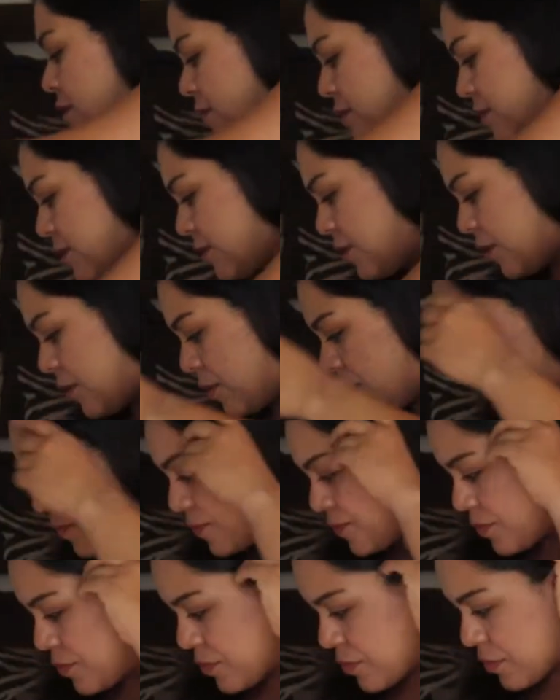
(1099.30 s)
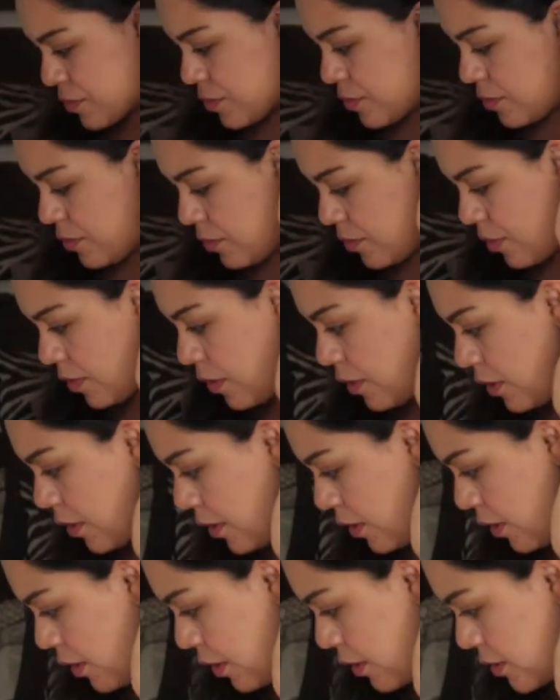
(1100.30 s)
So
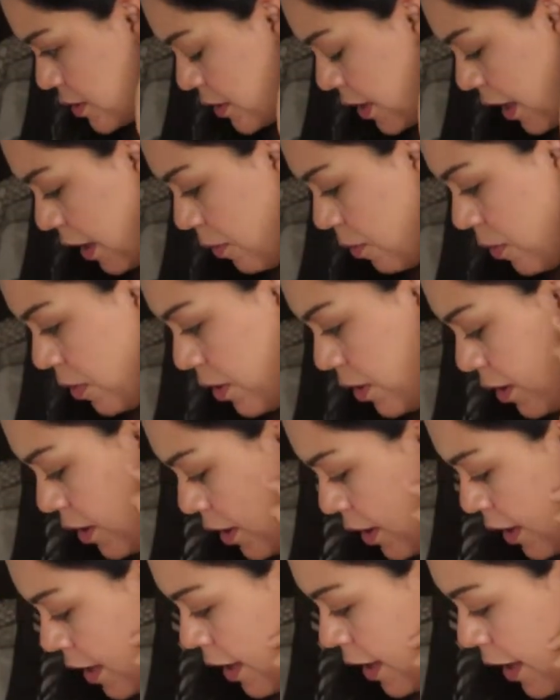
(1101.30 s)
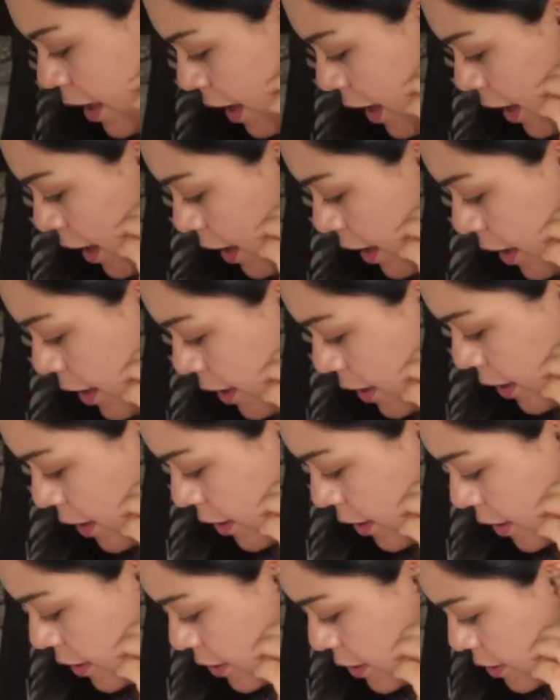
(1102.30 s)
there's that one.
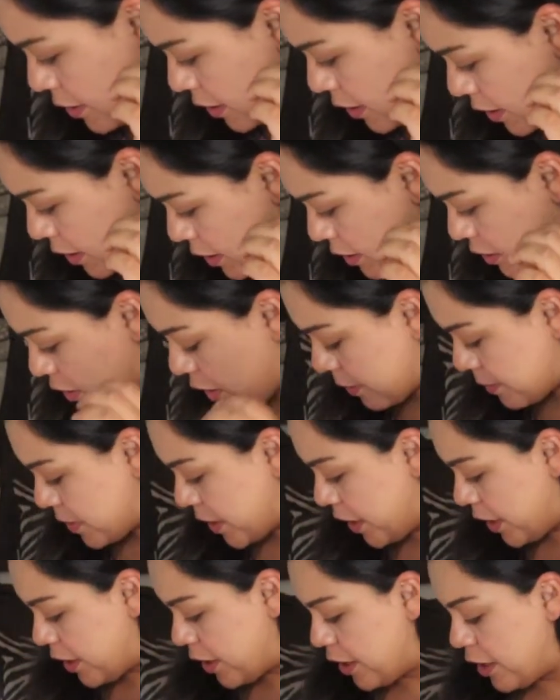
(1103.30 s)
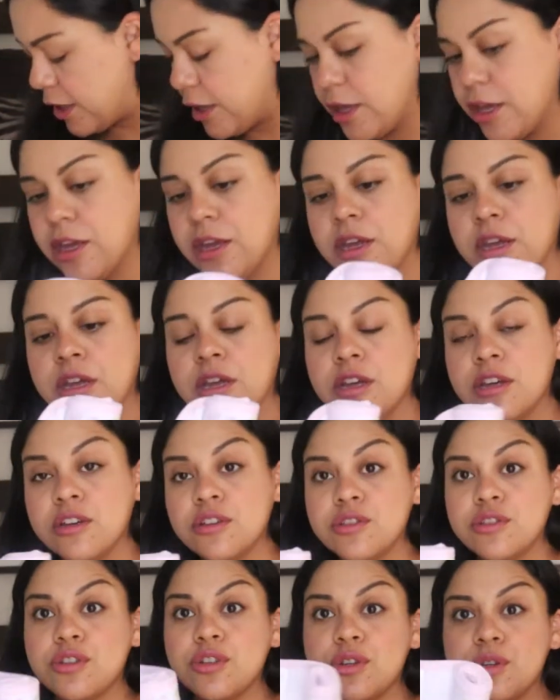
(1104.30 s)
And so I'm taking
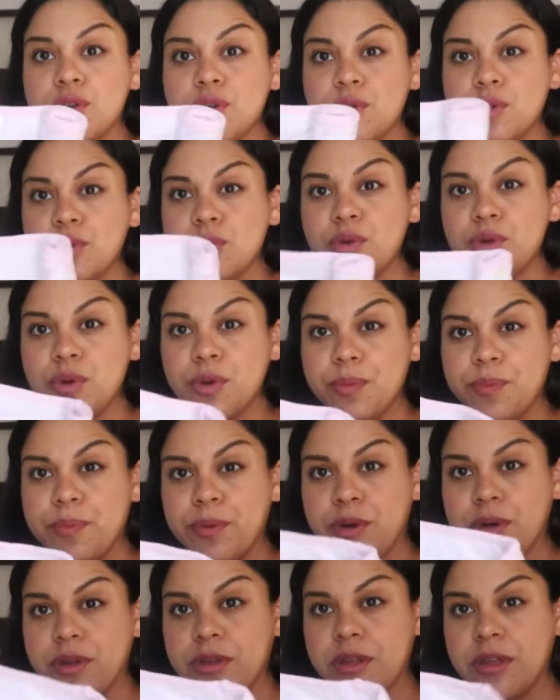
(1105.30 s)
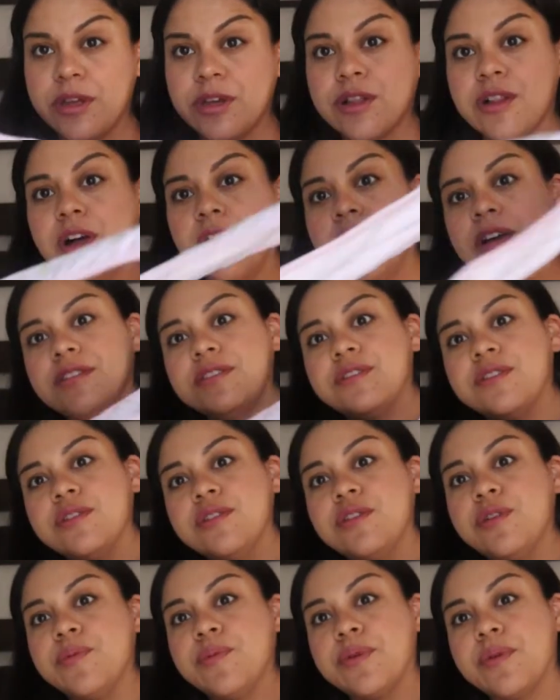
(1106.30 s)
2 birthing cloths. So
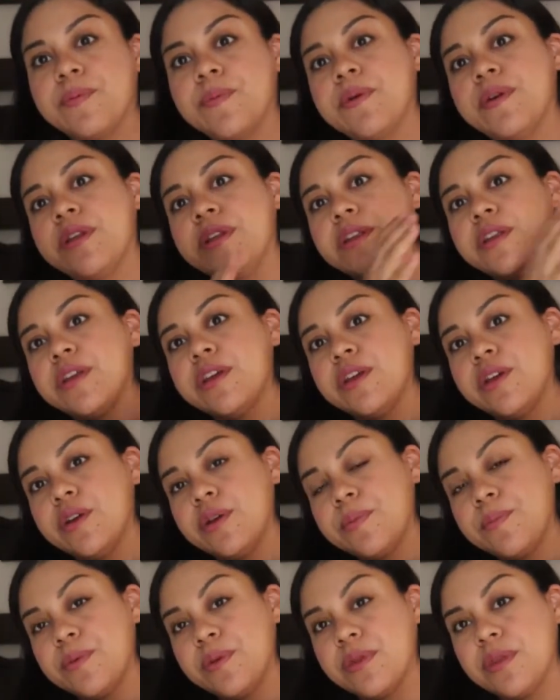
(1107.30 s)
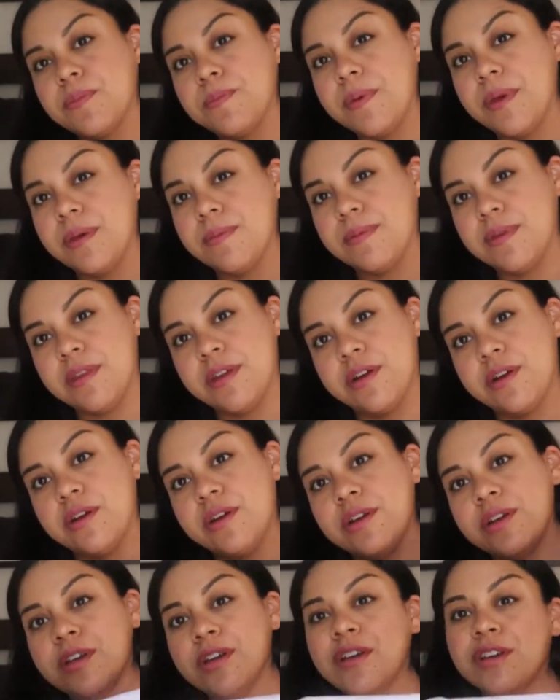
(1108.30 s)
you would put it here, put the baby
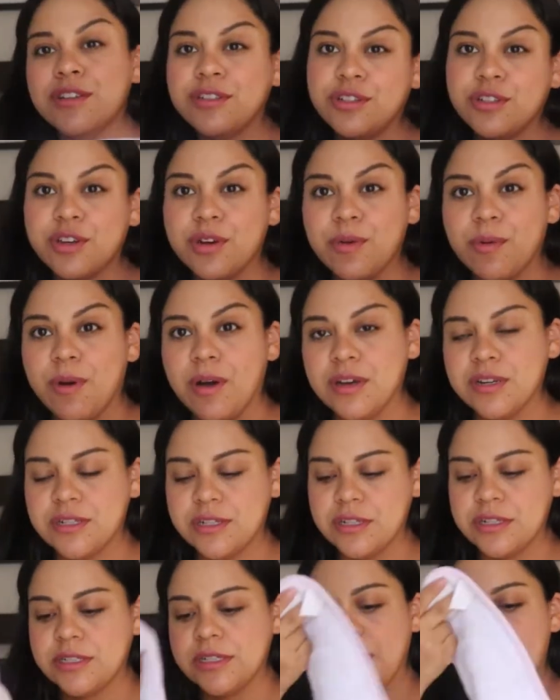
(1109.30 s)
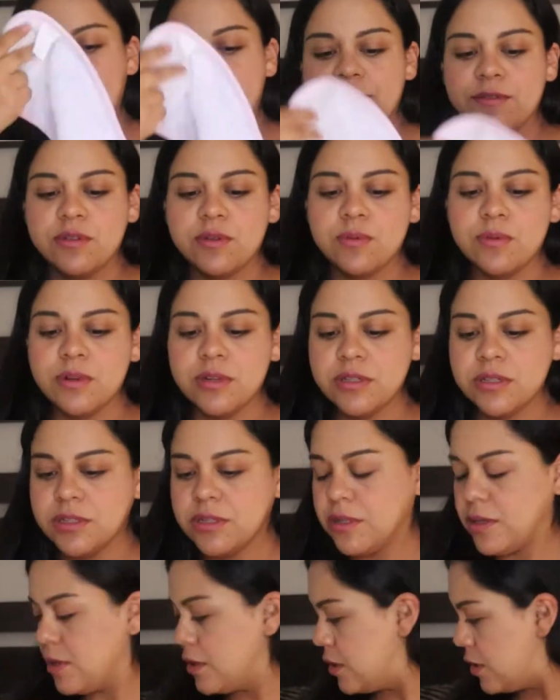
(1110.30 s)
there. You can wash these
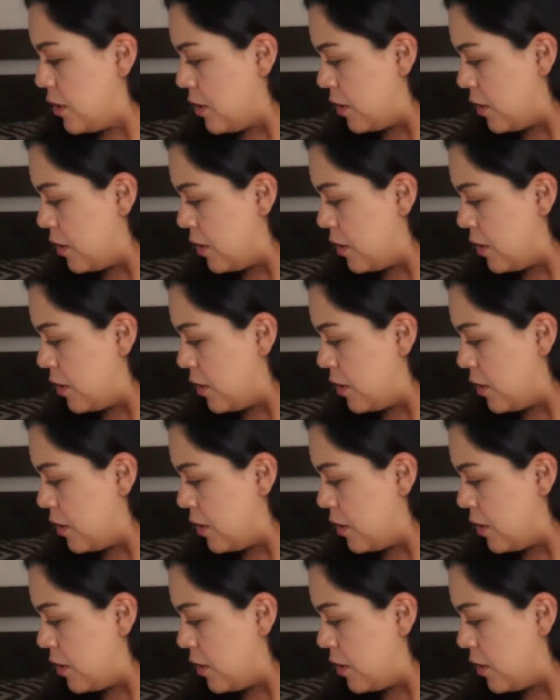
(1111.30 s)
afterwards.